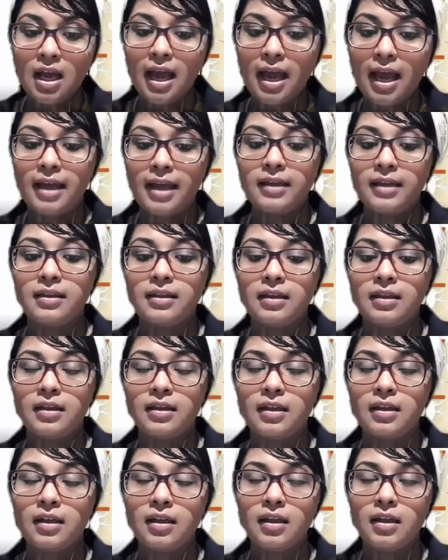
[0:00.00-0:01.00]
and
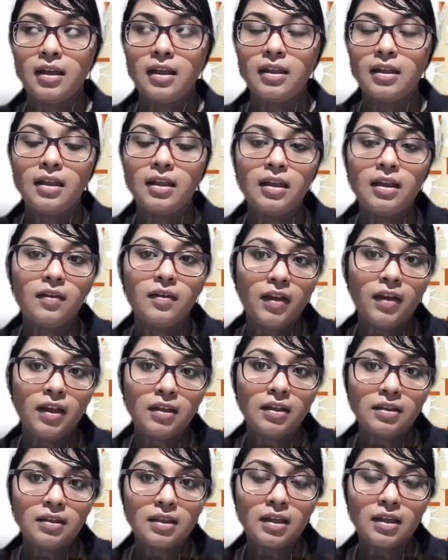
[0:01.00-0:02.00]
in the event